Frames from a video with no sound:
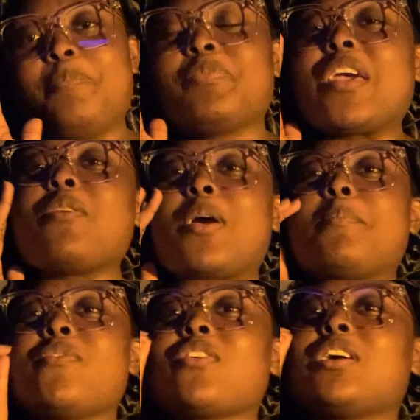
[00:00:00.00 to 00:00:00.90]
Anyway,
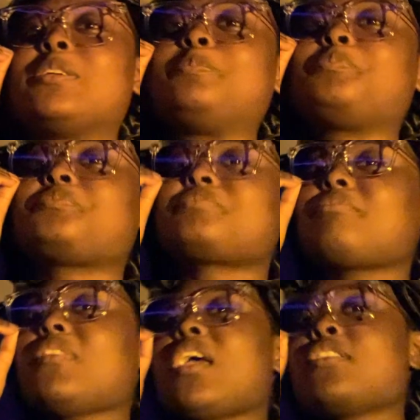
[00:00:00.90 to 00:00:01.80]
moving on.
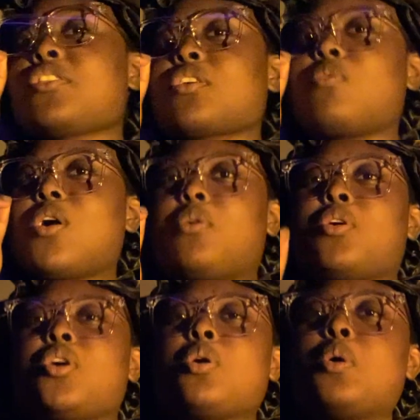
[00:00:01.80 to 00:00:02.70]
Another quote.
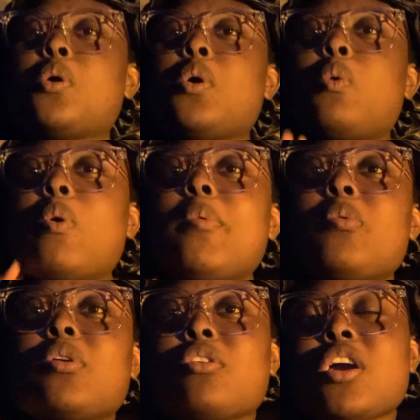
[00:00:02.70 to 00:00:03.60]
Women
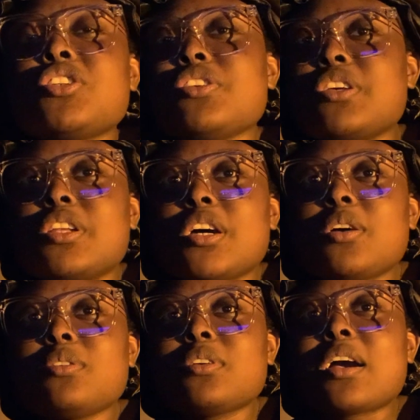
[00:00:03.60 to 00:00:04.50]
will crush you, you
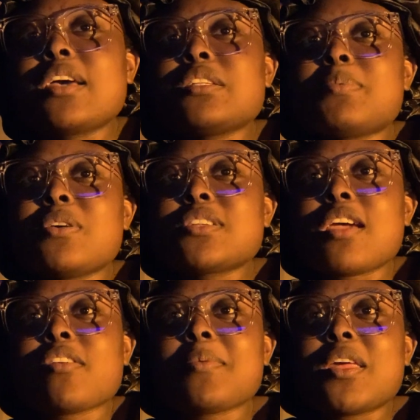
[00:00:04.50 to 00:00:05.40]
know? I suppose
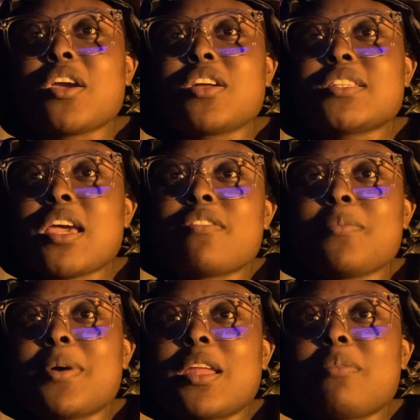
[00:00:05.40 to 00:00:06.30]
everybody hurts
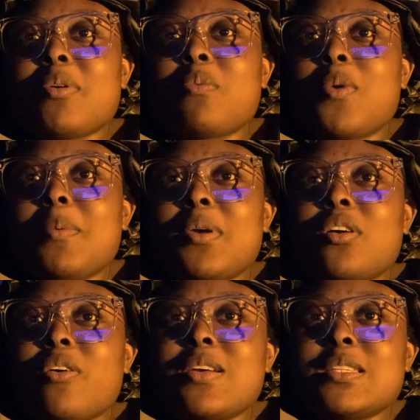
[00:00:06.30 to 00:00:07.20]
everybody, but women
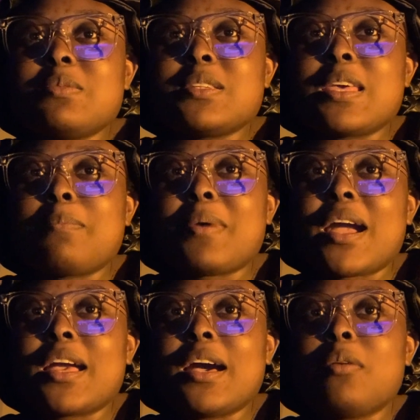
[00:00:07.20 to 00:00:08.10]
always seem to get
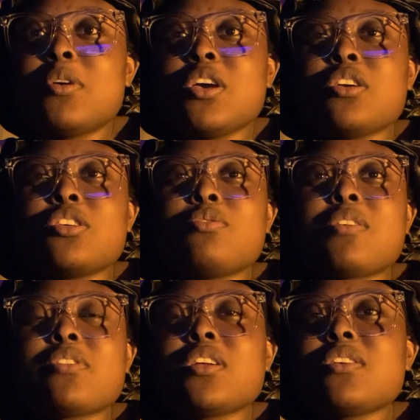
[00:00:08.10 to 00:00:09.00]
back up. You
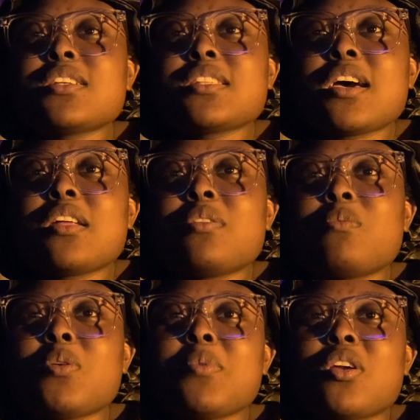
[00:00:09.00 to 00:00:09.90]
ever notice that?
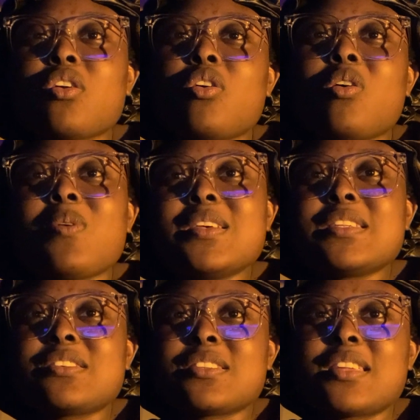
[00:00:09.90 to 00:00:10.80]
Women are always
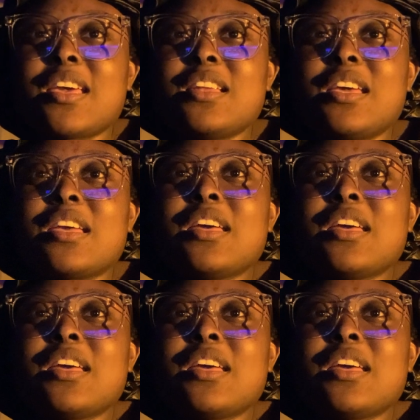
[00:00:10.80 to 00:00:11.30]
still standing.